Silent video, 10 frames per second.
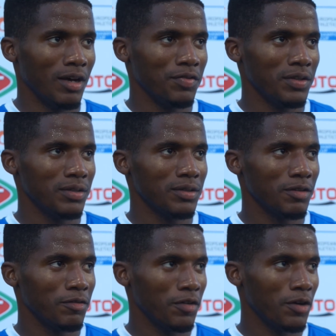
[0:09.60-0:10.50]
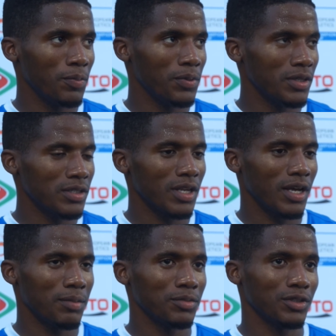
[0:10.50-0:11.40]
I feel very pleased
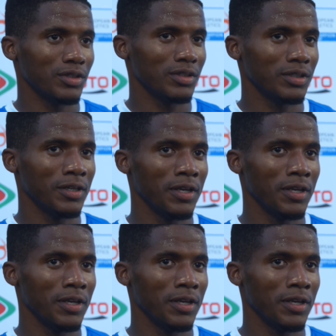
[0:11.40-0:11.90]
to